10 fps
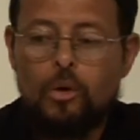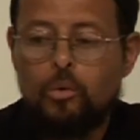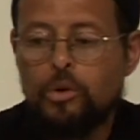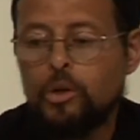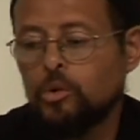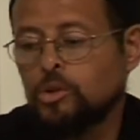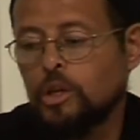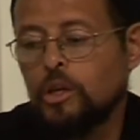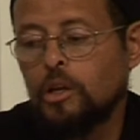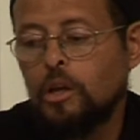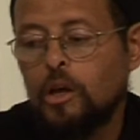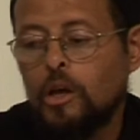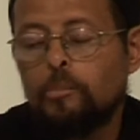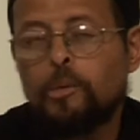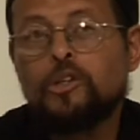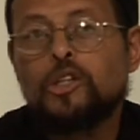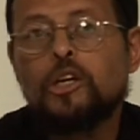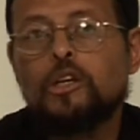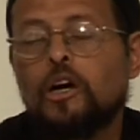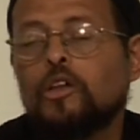When he was in
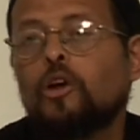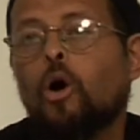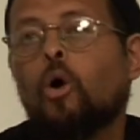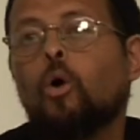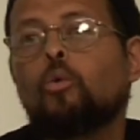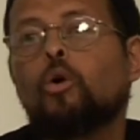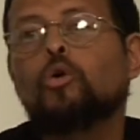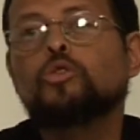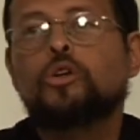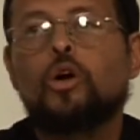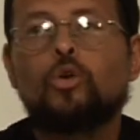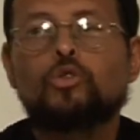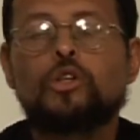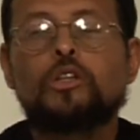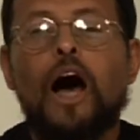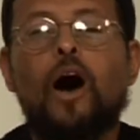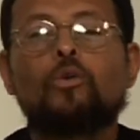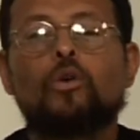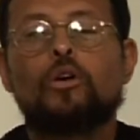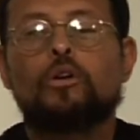Medina and the whole world's closing
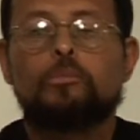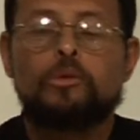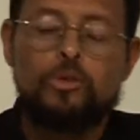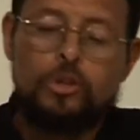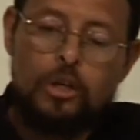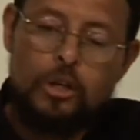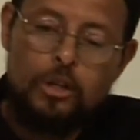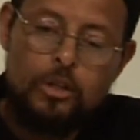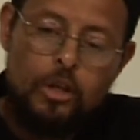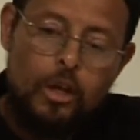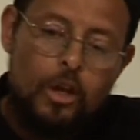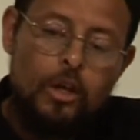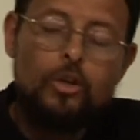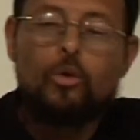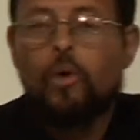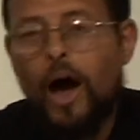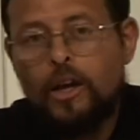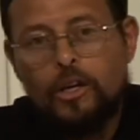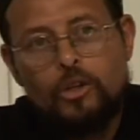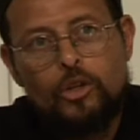down on him, he's hitting the
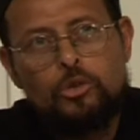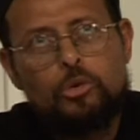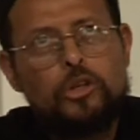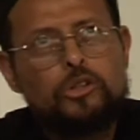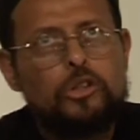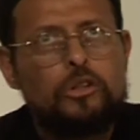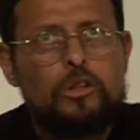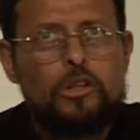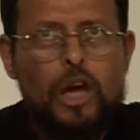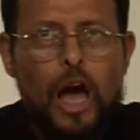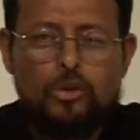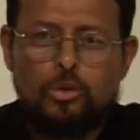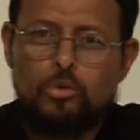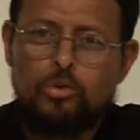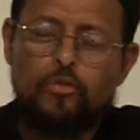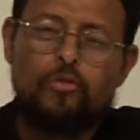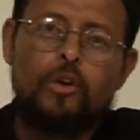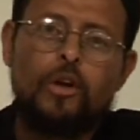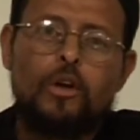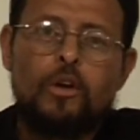rock in the trench in the castles of
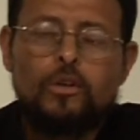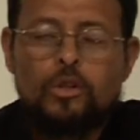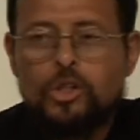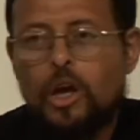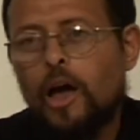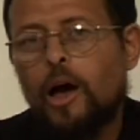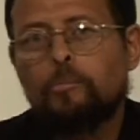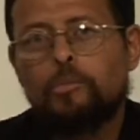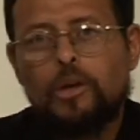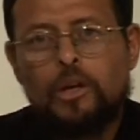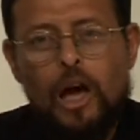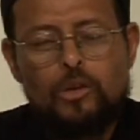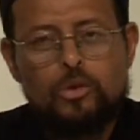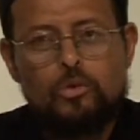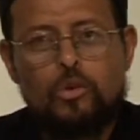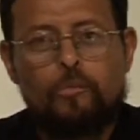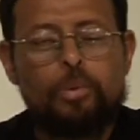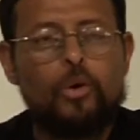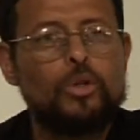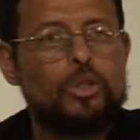Sham, the castles of
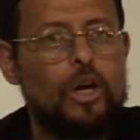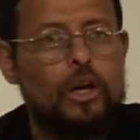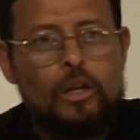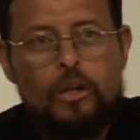Persia.